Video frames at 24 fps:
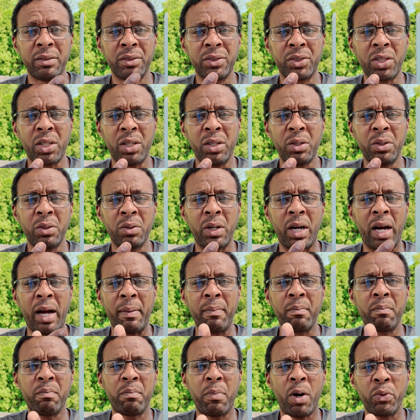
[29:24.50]
So
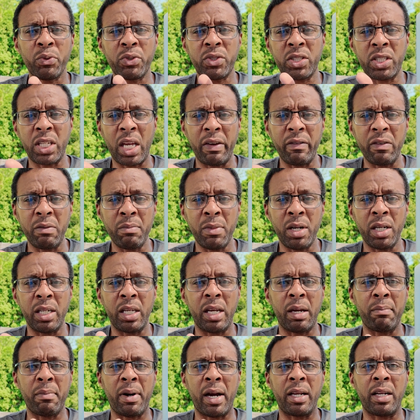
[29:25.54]
I'm both saving
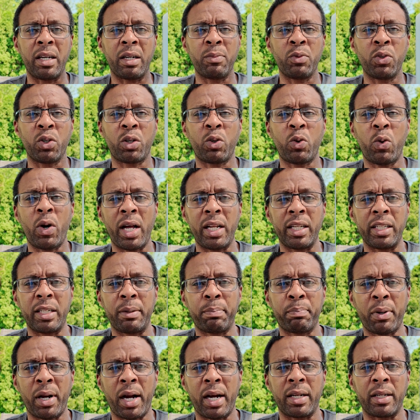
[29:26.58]
money and buying a more quality
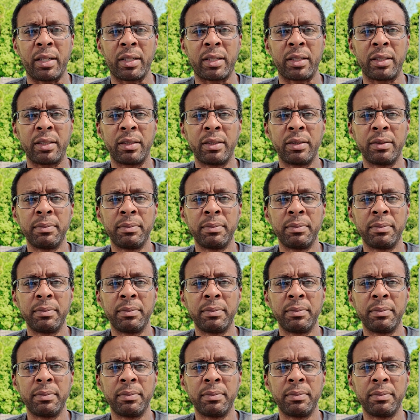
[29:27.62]
product.